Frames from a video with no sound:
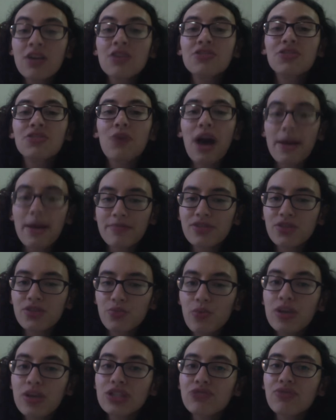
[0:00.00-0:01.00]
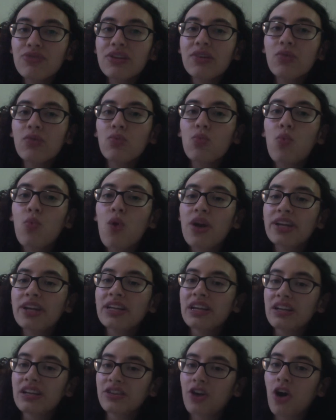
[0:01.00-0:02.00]
So I'm just wondering what
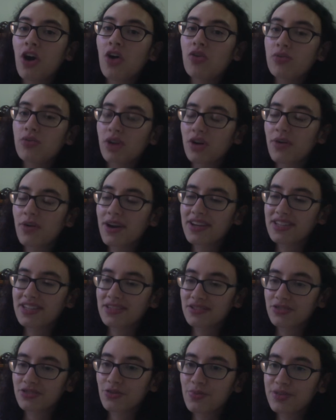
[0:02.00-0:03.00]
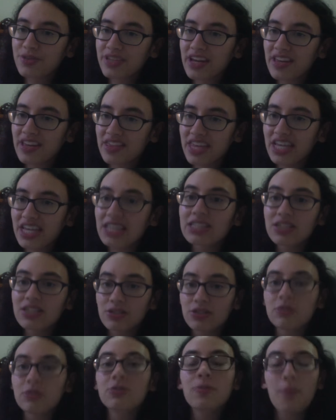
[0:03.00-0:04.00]
the whole Gohan is a Super Saiyan thing is
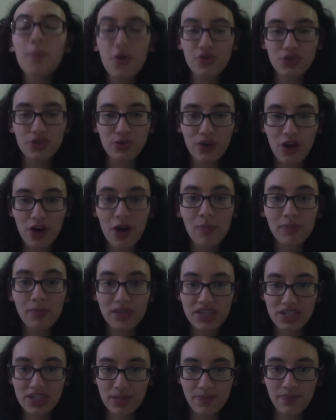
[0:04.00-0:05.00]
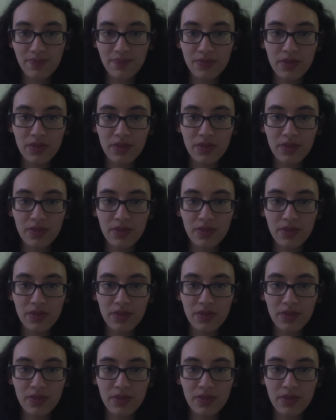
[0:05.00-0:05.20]
supposed to accomplish.